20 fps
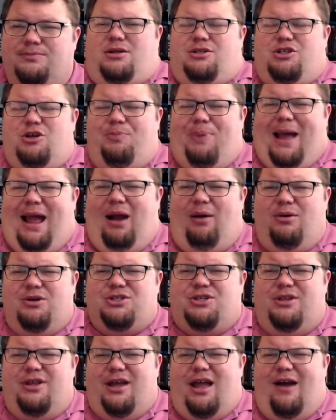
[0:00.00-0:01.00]
So
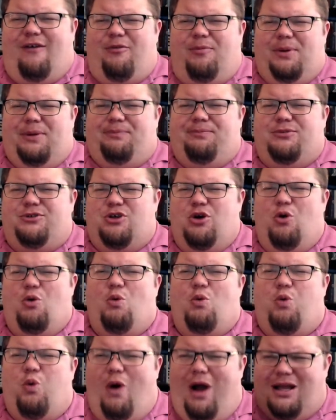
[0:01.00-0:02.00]
powers of the government. So
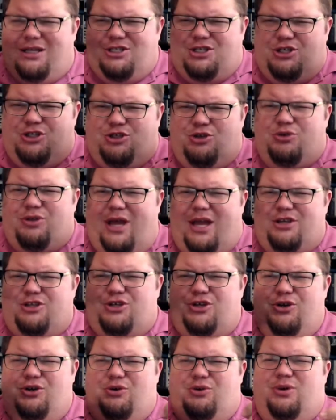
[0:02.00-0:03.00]
what do they
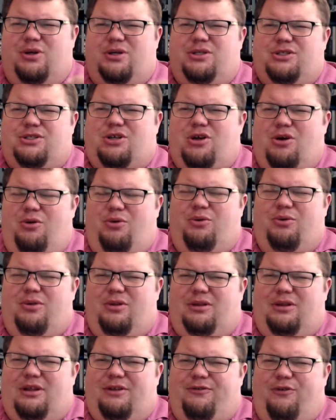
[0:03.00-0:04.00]
do? So
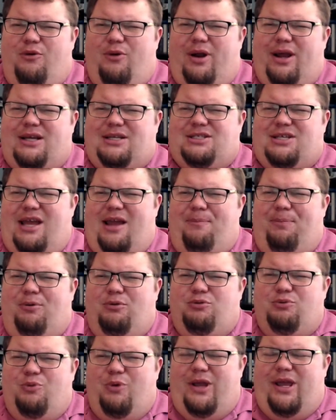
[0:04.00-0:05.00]
for
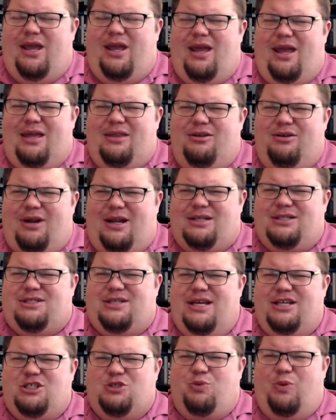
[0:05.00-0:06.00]
example, in the United
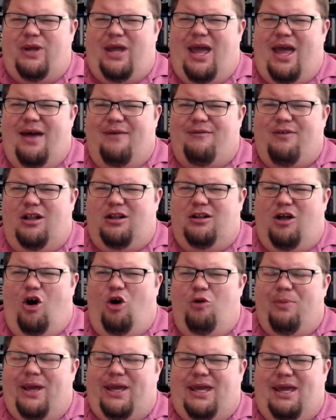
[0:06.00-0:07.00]
States, we have a
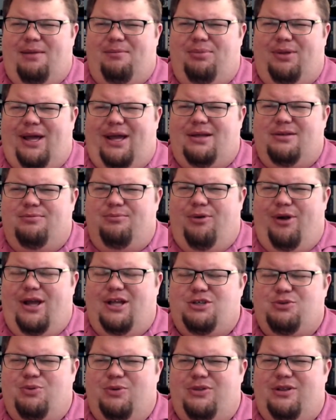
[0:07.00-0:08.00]
lawmaking
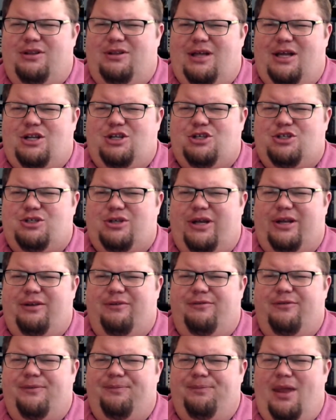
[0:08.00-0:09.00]
branch with the
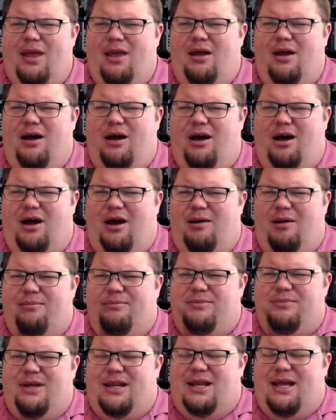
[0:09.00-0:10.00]
legislative,
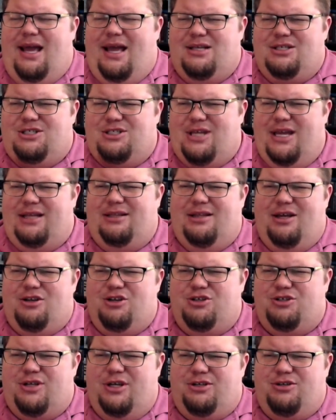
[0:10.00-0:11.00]
and it has state
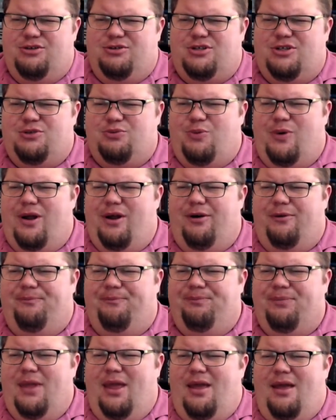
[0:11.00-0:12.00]
legislatures as
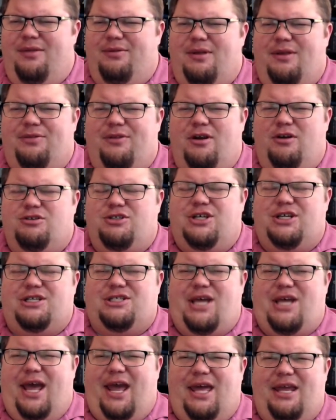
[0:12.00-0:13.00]
well. Then there's
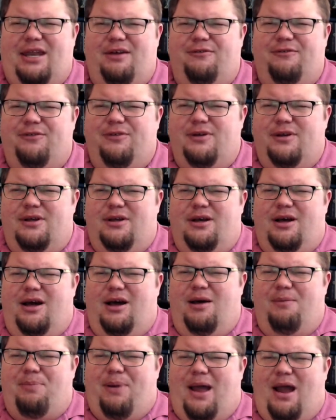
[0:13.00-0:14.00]
executive
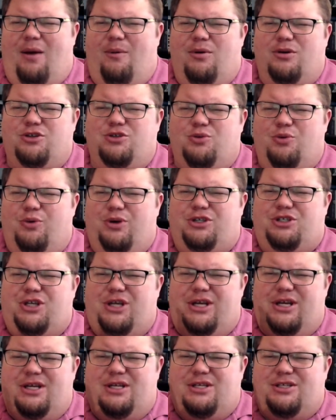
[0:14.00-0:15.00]
powers,
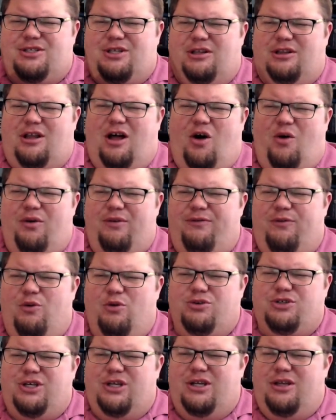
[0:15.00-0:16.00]
which is the law
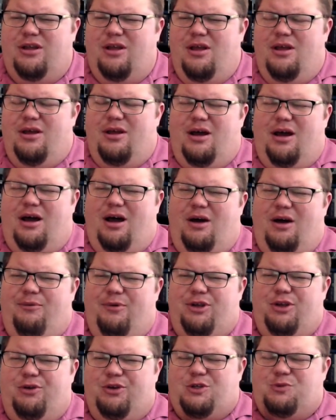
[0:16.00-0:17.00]
enforcing,
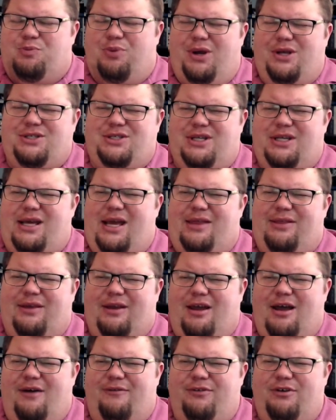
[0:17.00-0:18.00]
with U.S. President and
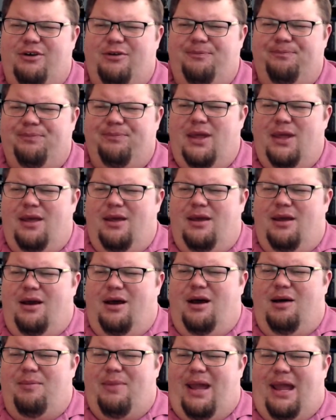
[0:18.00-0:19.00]
the governor,
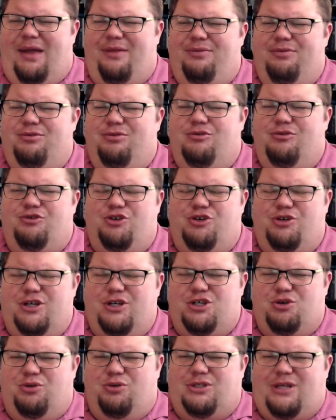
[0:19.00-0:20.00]
and
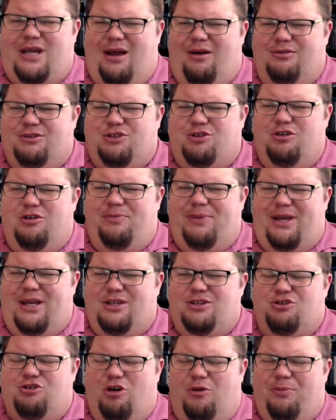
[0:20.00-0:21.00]
judicial is how it's going to be
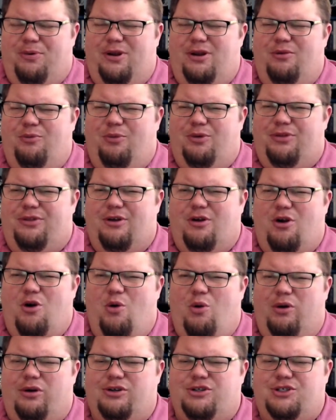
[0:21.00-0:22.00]
interpreted with the
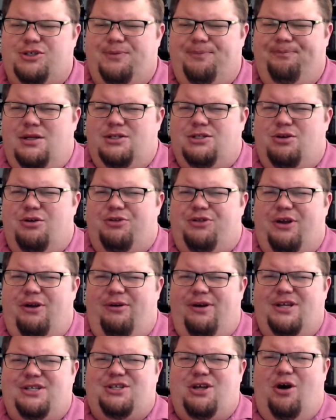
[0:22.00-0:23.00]
courts. So
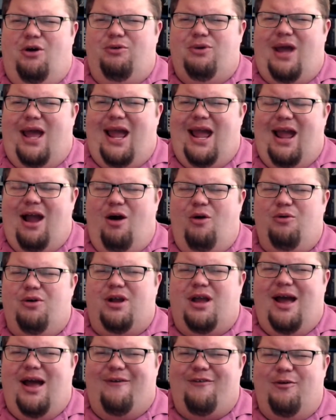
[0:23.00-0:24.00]
theories on how
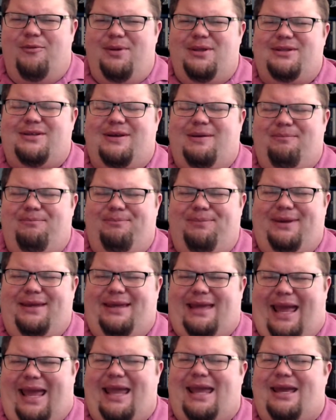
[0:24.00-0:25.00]
government
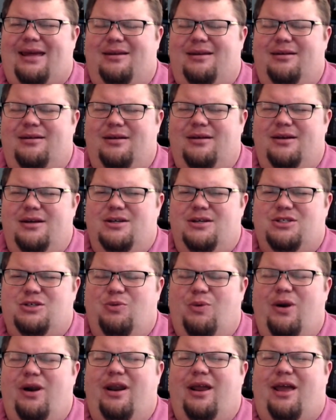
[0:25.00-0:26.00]
began.
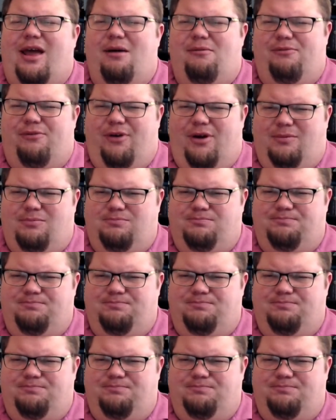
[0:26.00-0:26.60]
So where did it come from?